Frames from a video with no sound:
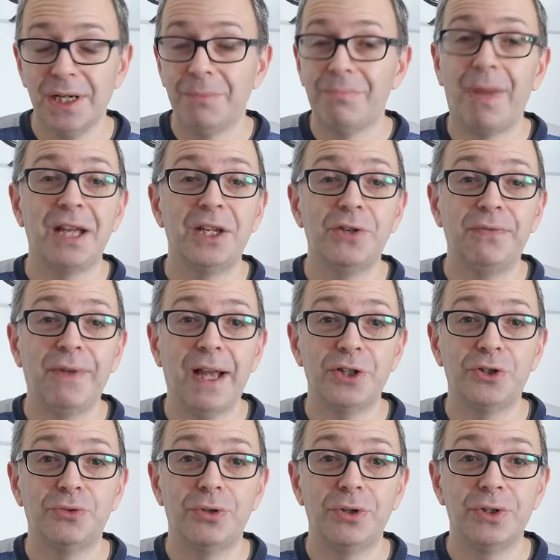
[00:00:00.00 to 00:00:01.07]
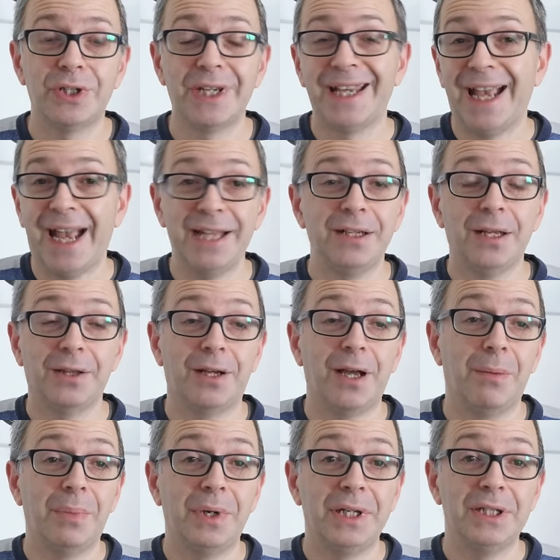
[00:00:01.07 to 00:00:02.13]
manufacturers and other
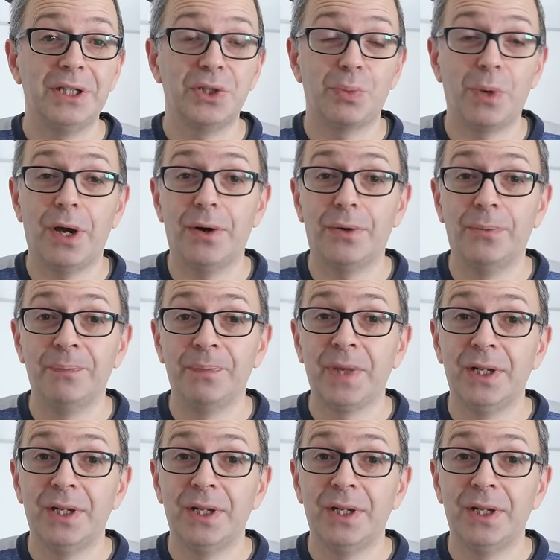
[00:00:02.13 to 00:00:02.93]
companies as well,